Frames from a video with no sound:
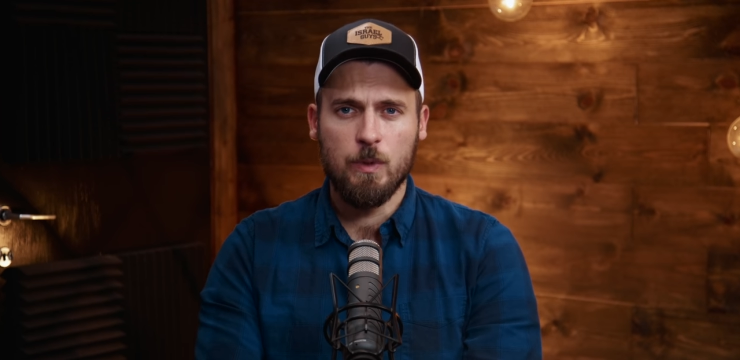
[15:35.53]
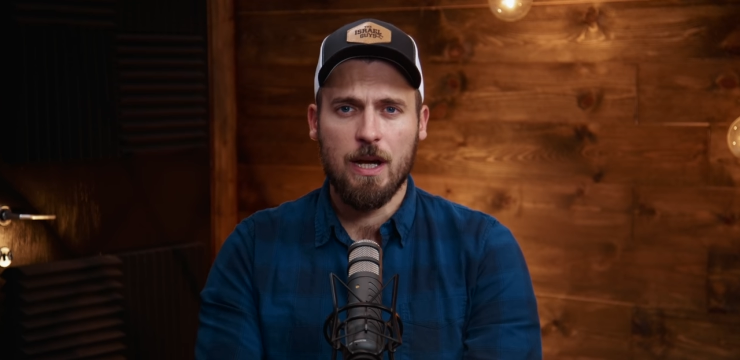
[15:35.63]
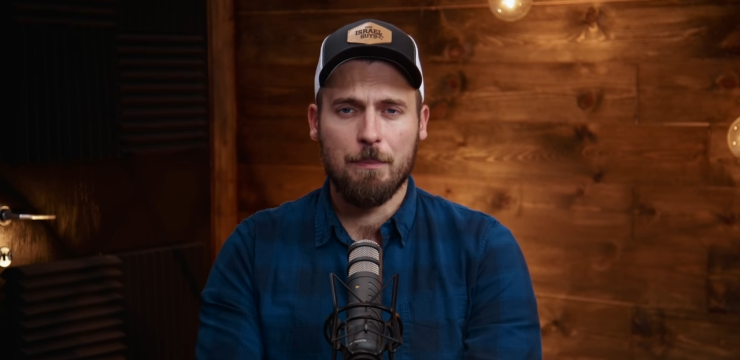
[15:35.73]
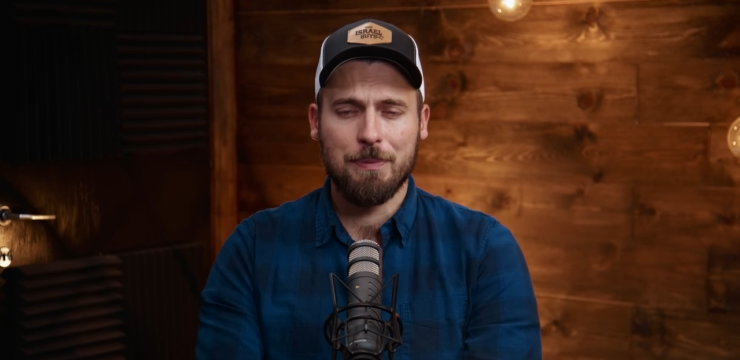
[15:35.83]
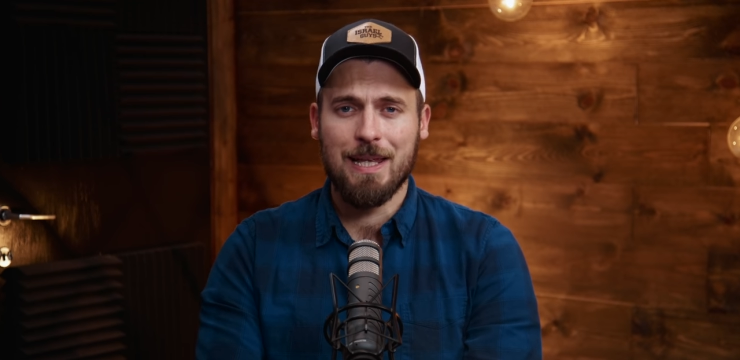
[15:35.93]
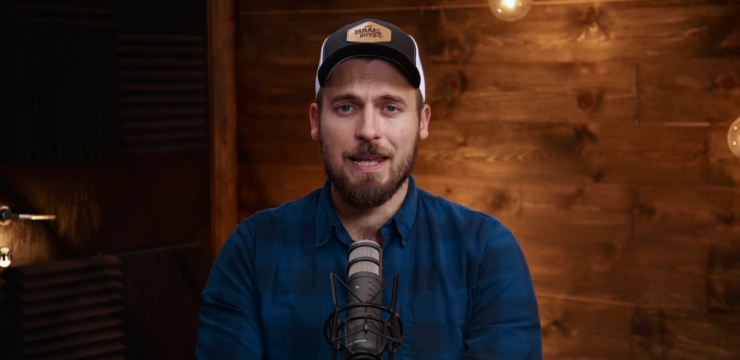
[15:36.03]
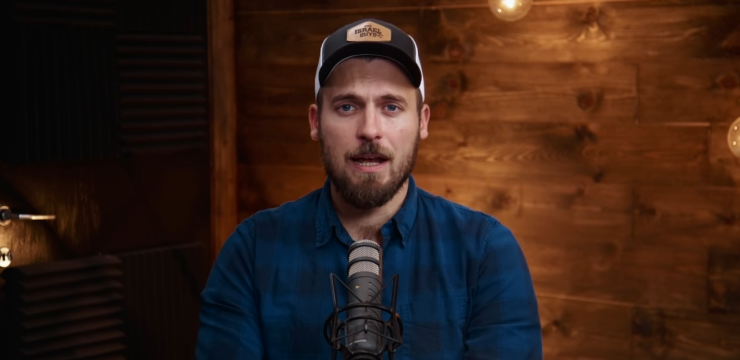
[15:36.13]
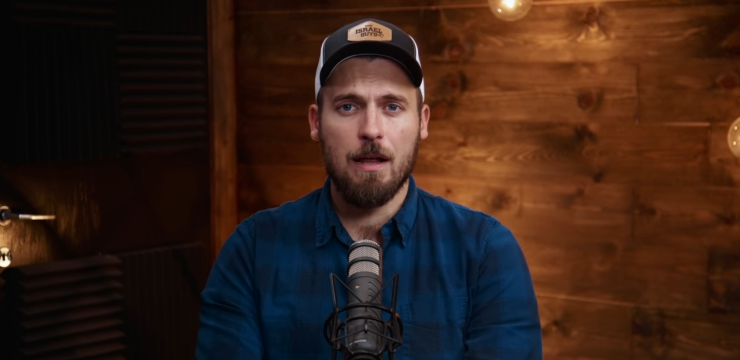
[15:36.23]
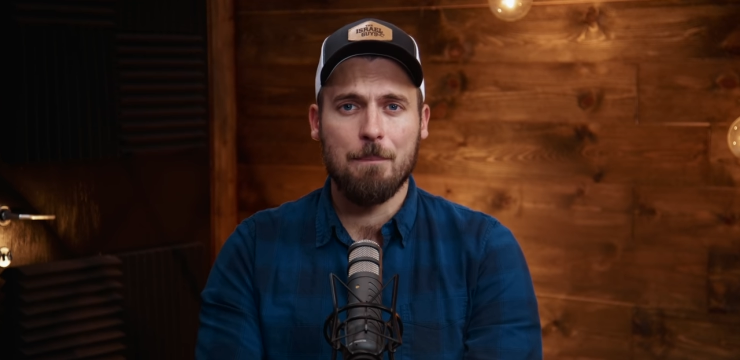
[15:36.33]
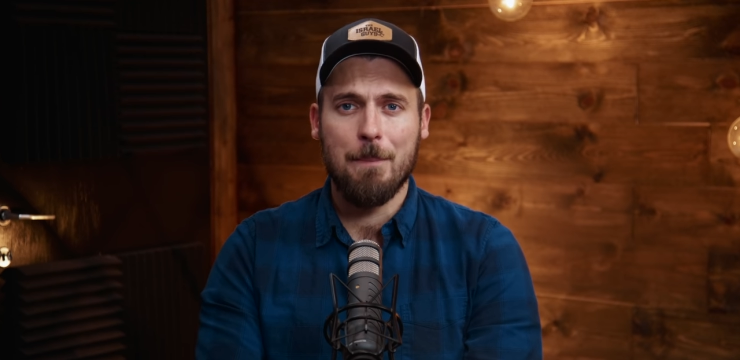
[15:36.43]
We are
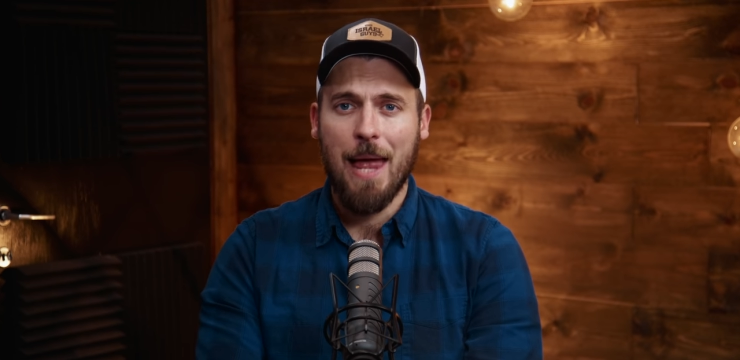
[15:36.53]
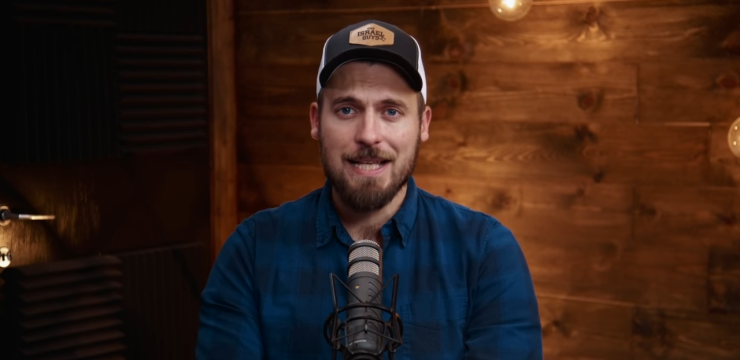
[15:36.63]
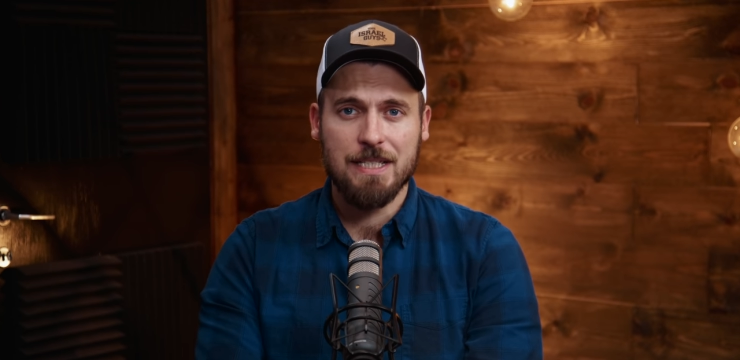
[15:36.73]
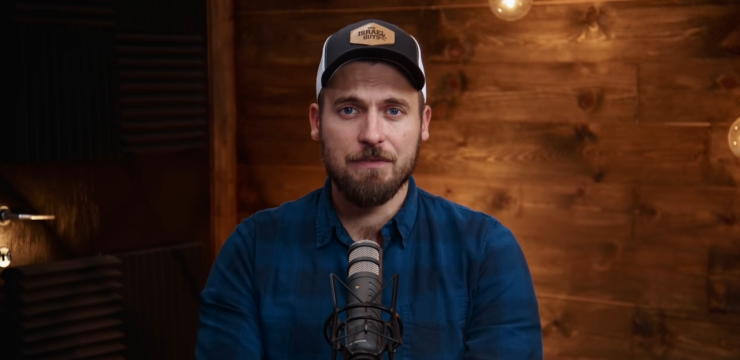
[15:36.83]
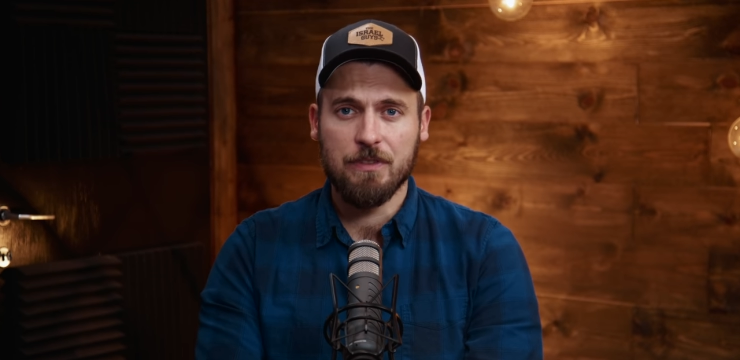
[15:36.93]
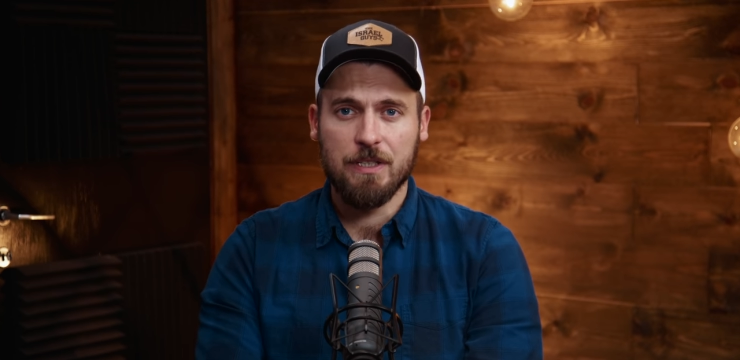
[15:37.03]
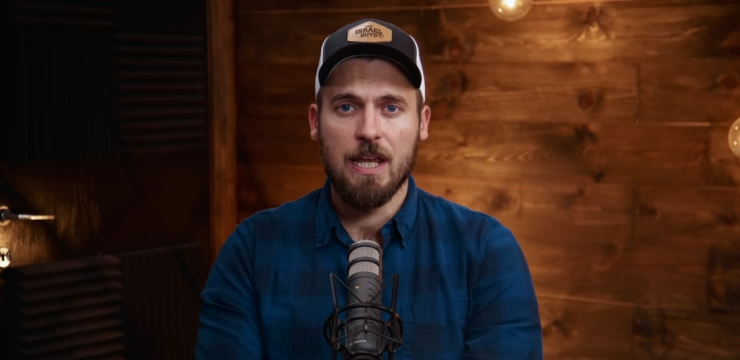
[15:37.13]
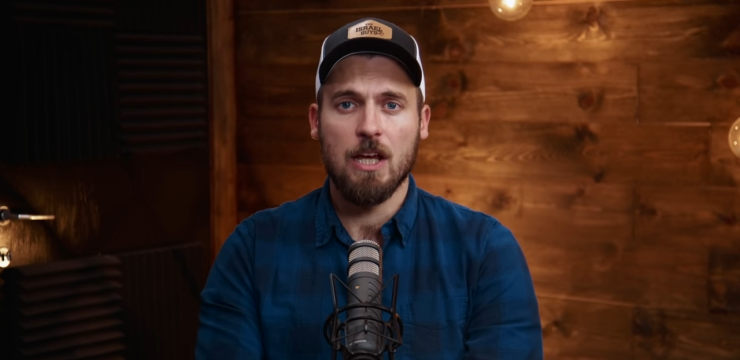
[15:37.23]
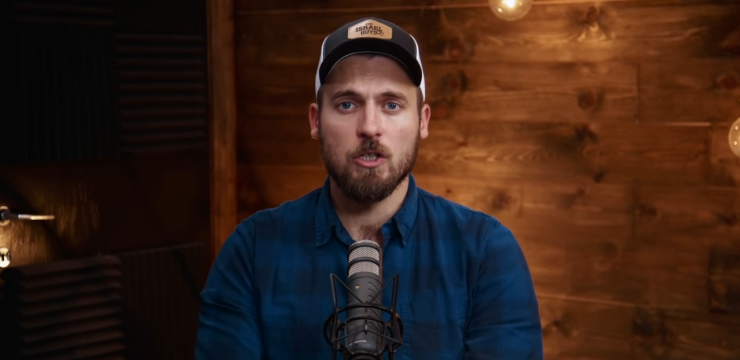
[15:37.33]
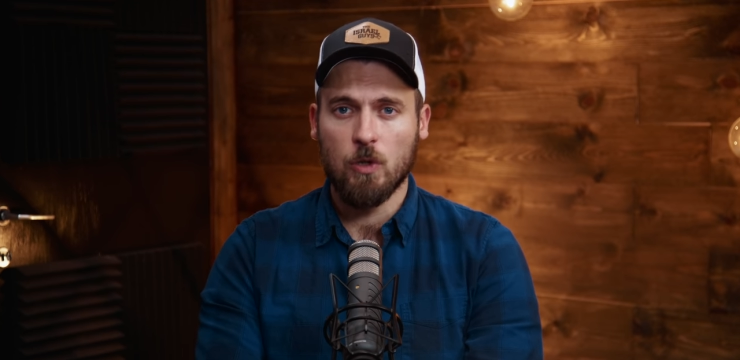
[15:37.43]
planning on
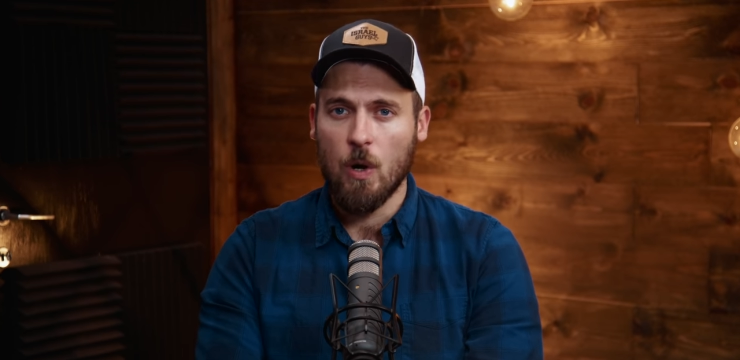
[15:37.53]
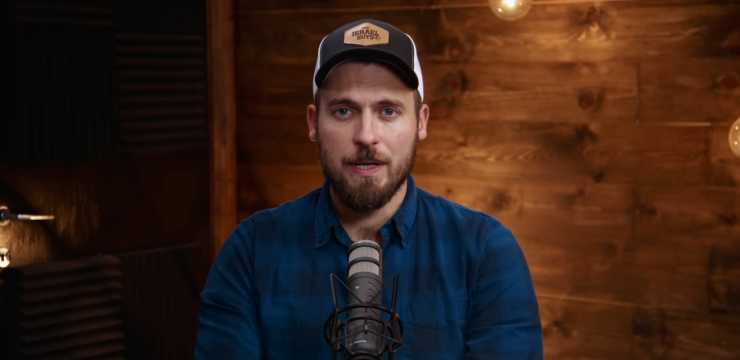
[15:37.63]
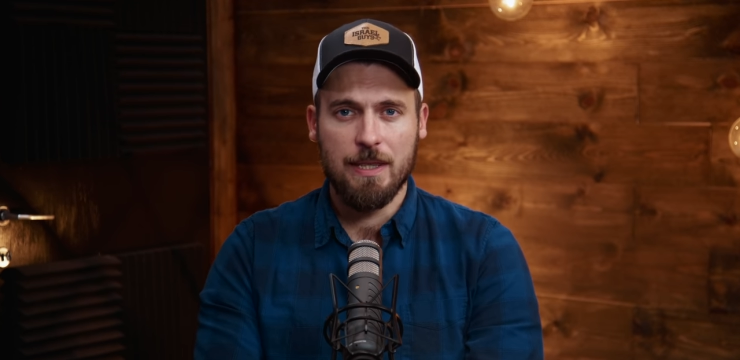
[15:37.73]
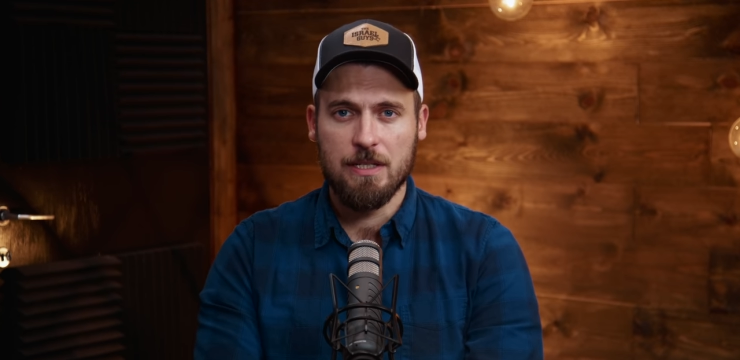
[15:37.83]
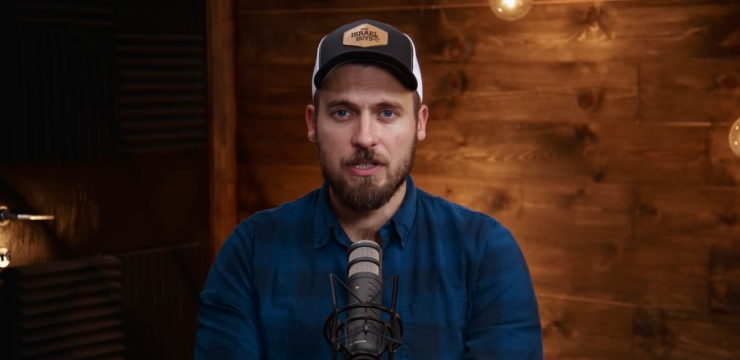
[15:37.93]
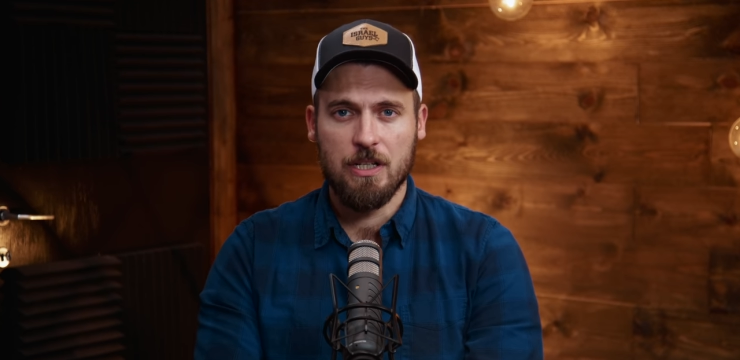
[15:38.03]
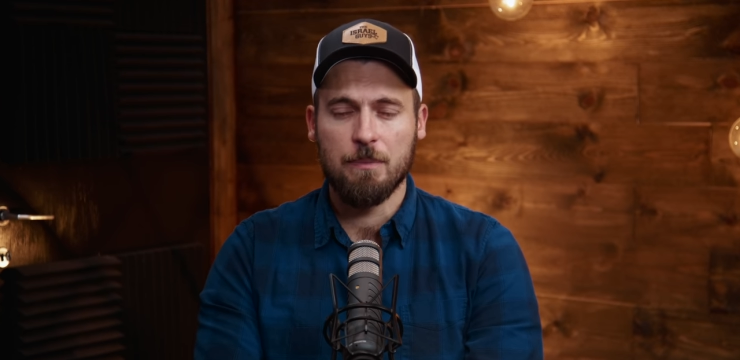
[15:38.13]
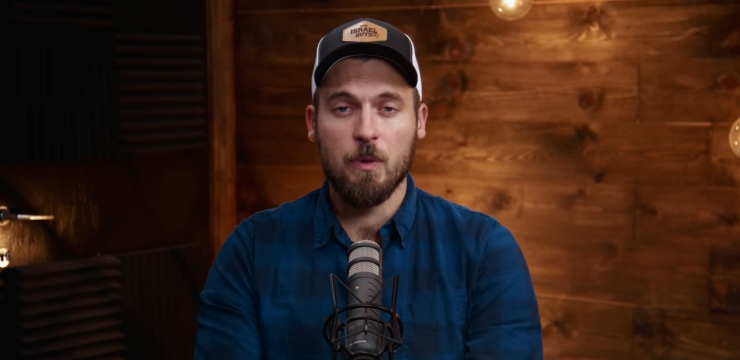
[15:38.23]
massively growing this year,